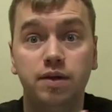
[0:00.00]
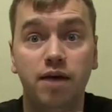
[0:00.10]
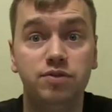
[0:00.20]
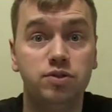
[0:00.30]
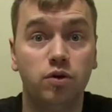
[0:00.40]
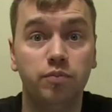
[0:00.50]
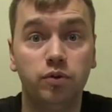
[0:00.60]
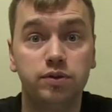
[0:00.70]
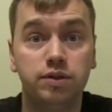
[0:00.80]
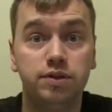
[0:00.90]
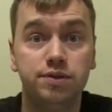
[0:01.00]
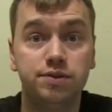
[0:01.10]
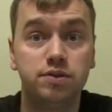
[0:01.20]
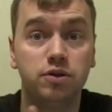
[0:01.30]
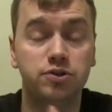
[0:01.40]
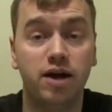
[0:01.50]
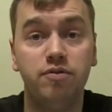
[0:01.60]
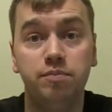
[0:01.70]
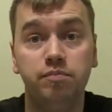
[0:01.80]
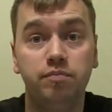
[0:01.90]
heavy storm bolters, or
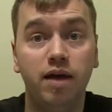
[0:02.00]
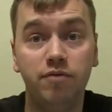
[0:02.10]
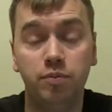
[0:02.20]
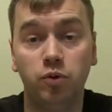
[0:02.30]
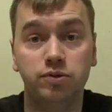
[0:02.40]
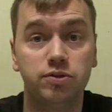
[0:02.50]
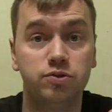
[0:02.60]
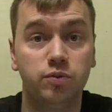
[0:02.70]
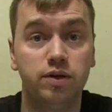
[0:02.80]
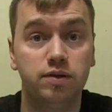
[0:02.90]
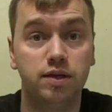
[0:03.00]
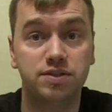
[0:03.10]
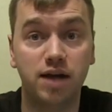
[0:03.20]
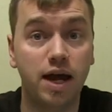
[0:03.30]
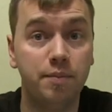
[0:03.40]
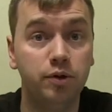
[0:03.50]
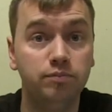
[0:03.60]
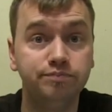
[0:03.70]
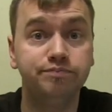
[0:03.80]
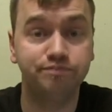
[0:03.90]
sorry, heavy bolters with Psy ammo.